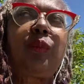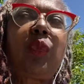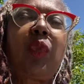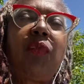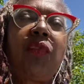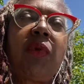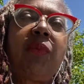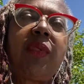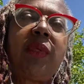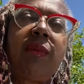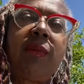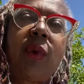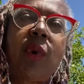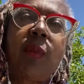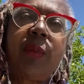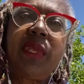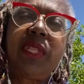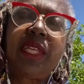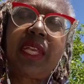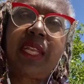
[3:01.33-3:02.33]
from the
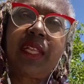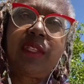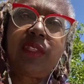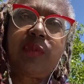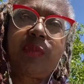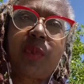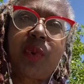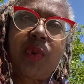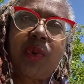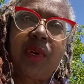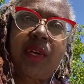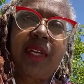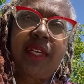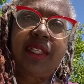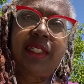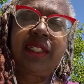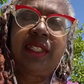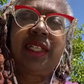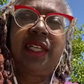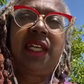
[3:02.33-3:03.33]
moment that it's born
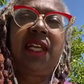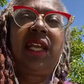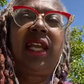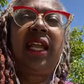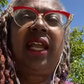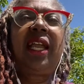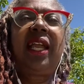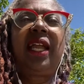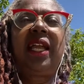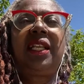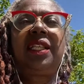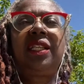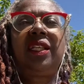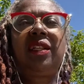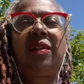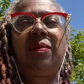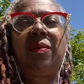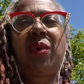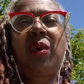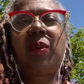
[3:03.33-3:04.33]
until
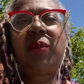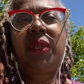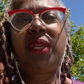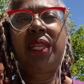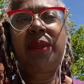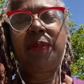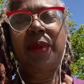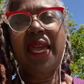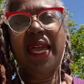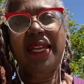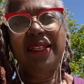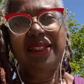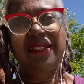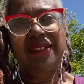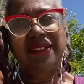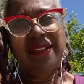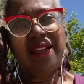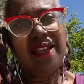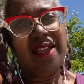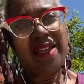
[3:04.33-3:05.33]
the moment it
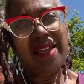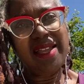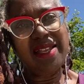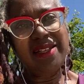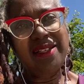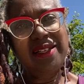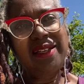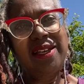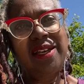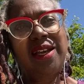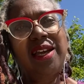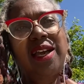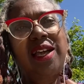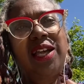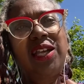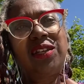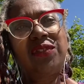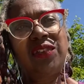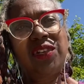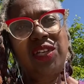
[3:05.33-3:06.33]
passes on
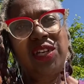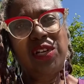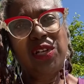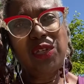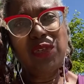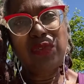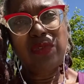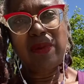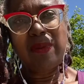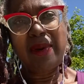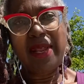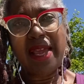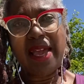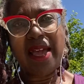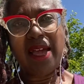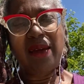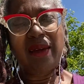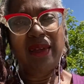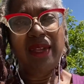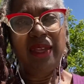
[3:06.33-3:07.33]
100 years from
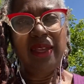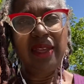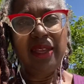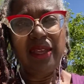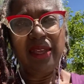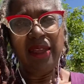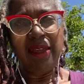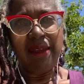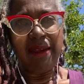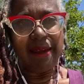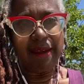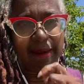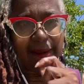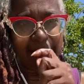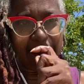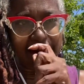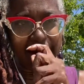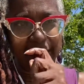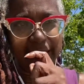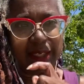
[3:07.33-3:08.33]
now.
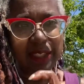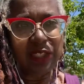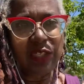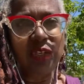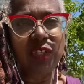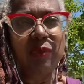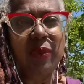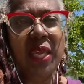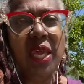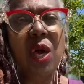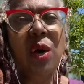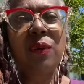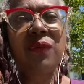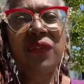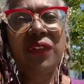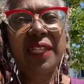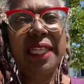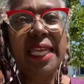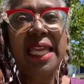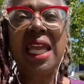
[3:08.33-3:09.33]
Excuse me,
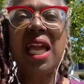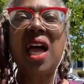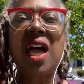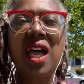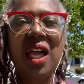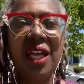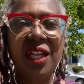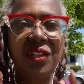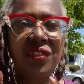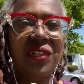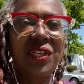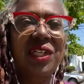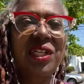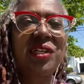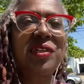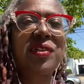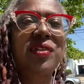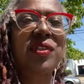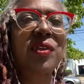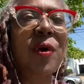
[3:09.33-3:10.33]
hopefully 100
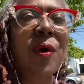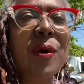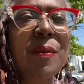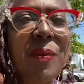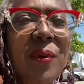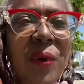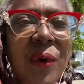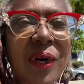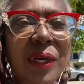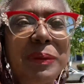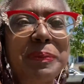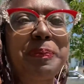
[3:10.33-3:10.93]
years or more.